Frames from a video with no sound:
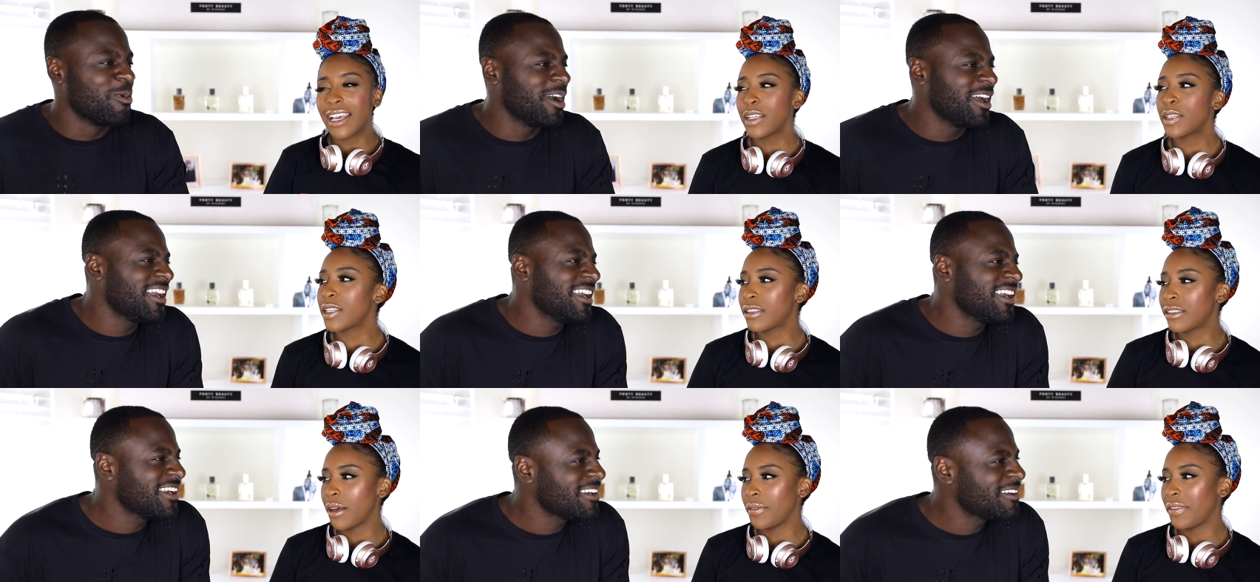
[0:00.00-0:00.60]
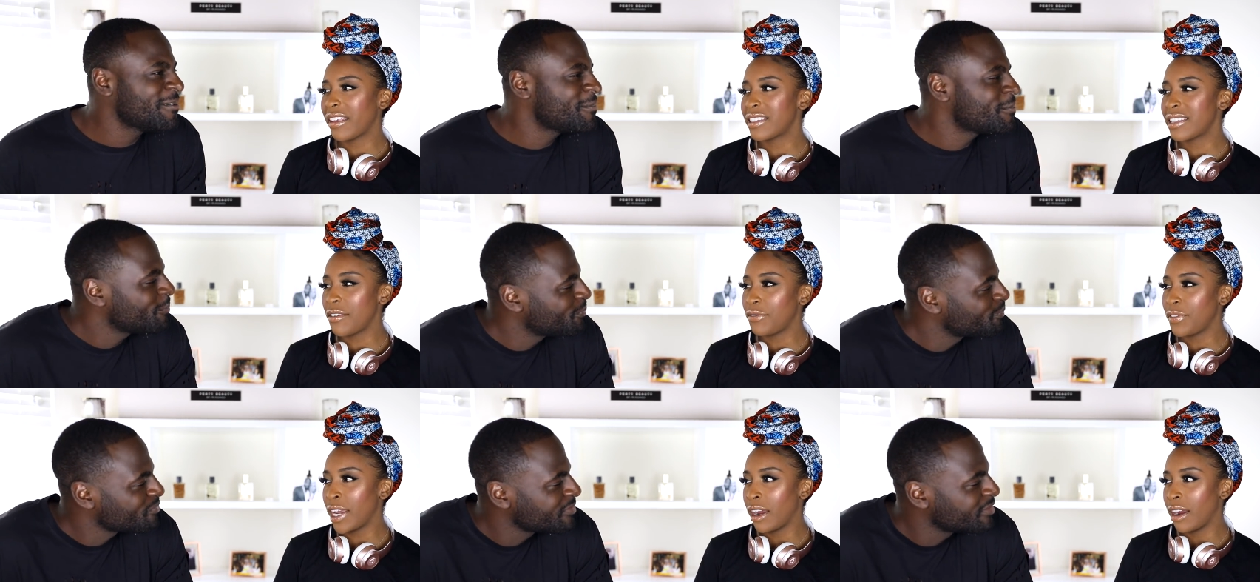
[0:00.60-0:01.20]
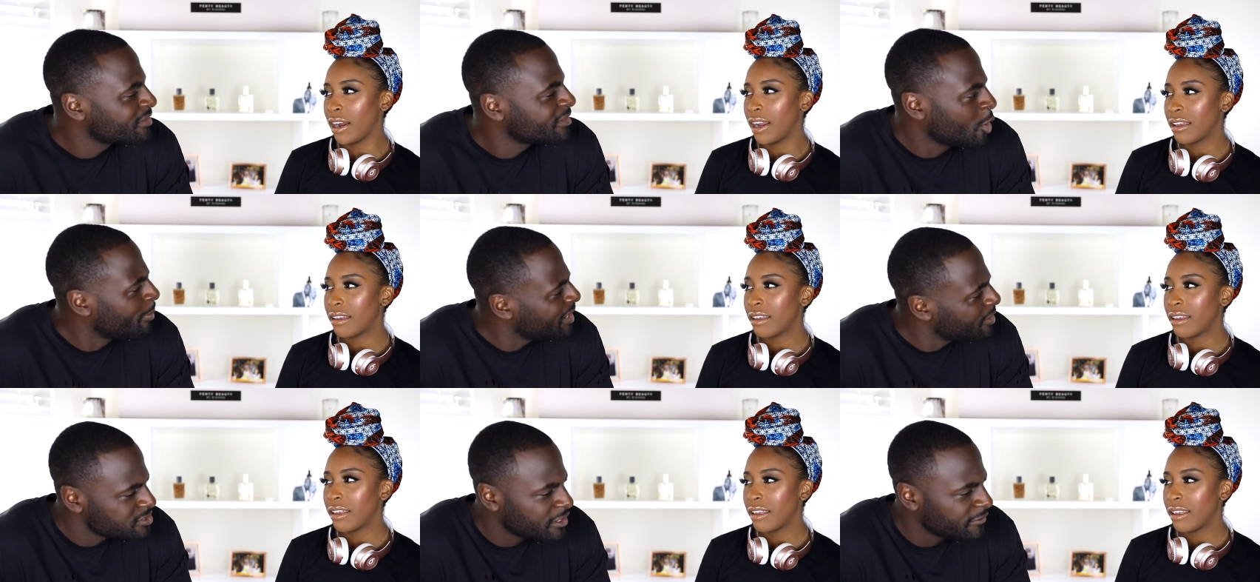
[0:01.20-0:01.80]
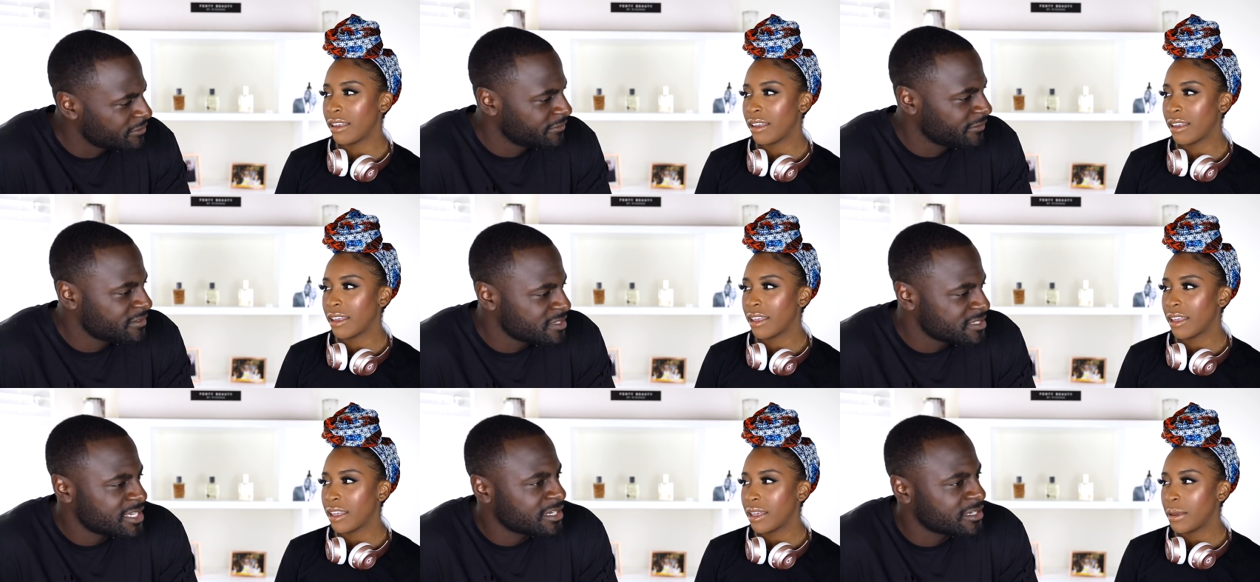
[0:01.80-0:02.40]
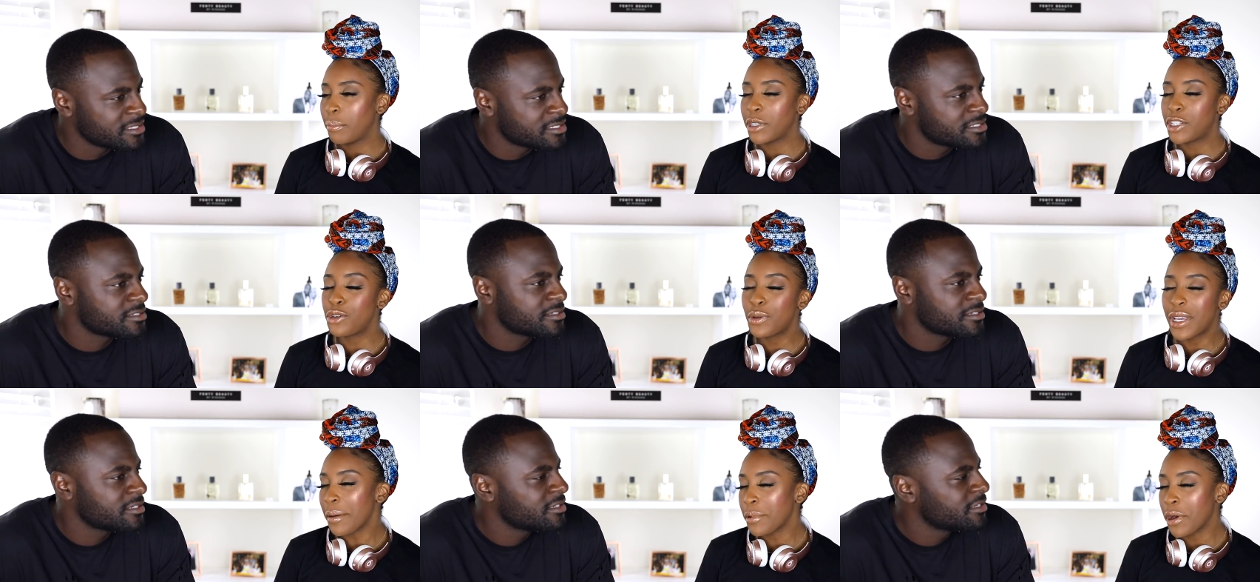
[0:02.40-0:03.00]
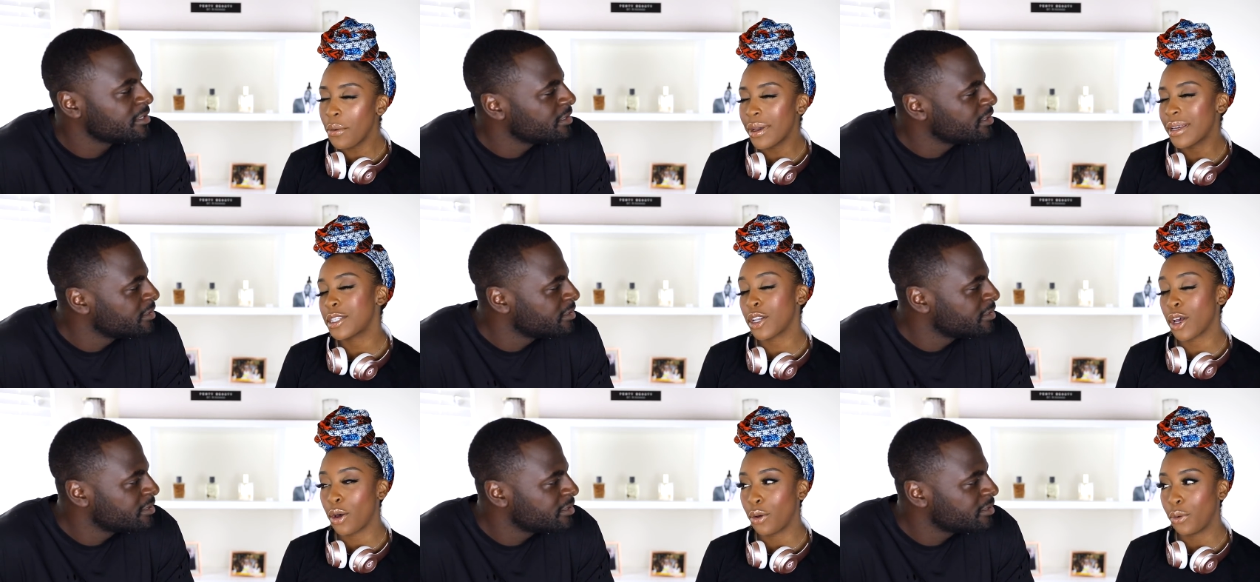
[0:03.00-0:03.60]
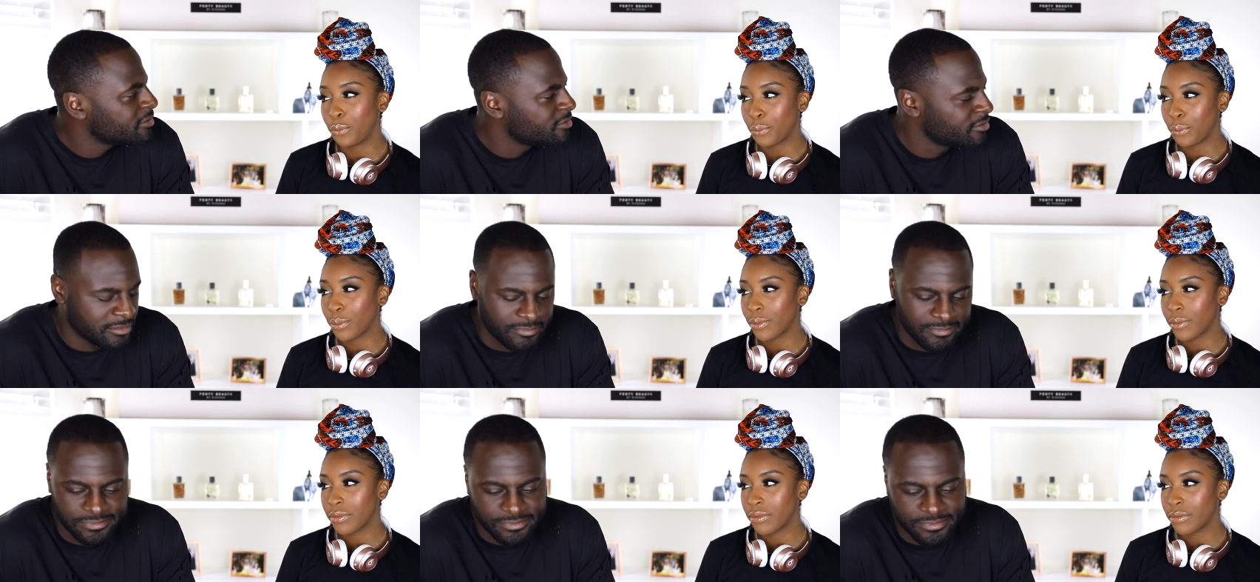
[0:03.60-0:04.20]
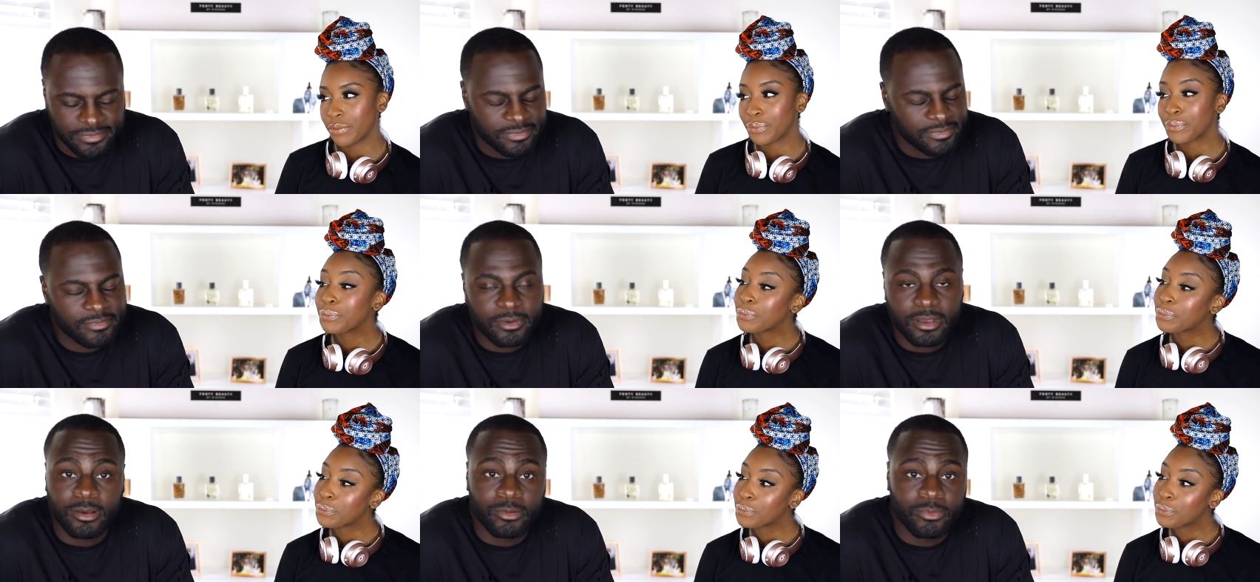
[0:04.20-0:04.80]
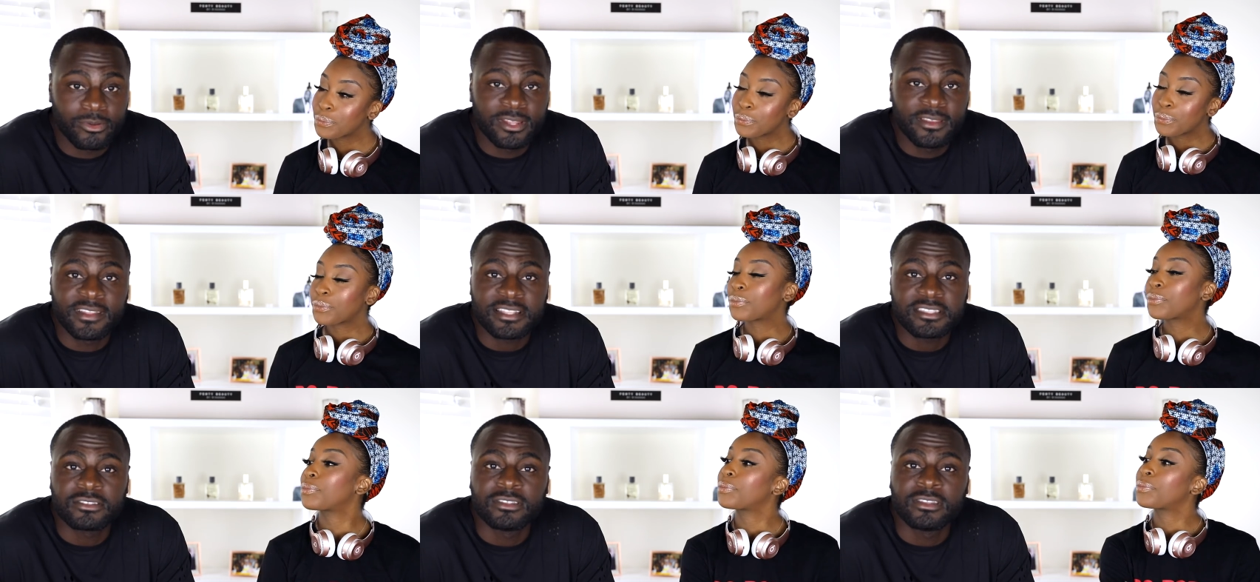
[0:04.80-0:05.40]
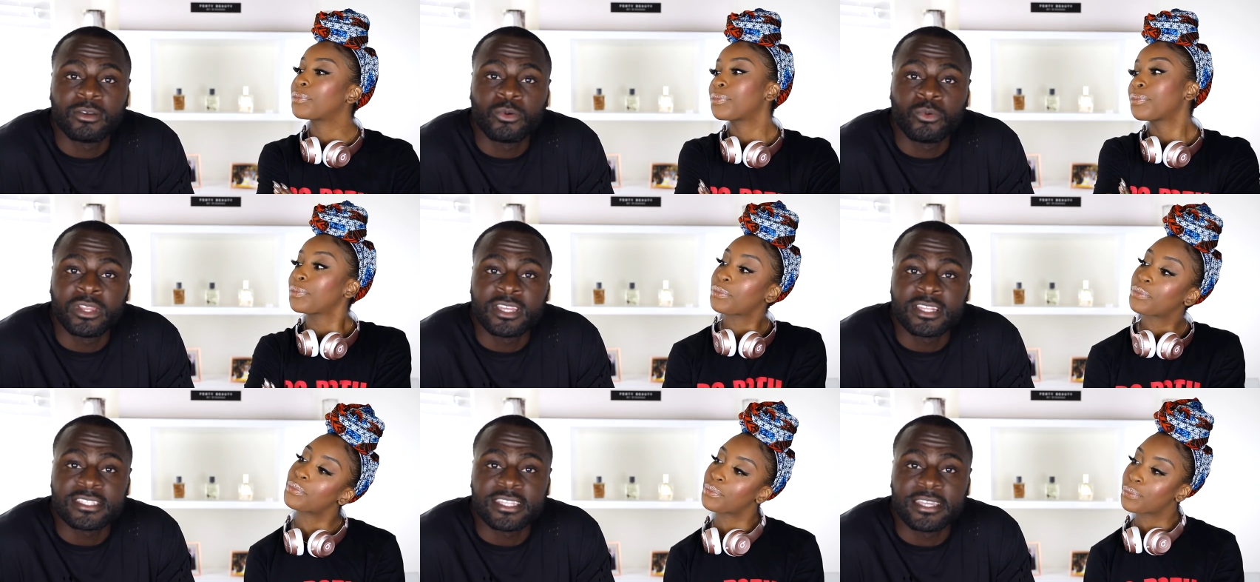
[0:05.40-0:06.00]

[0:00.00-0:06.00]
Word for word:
Speaker 1: guessed it though. That's not fair.
Speaker 2: No, but that was after 15 seconds.
Speaker 1: But you kept going, so.
Speaker 2: Well, we'll leave that to the audience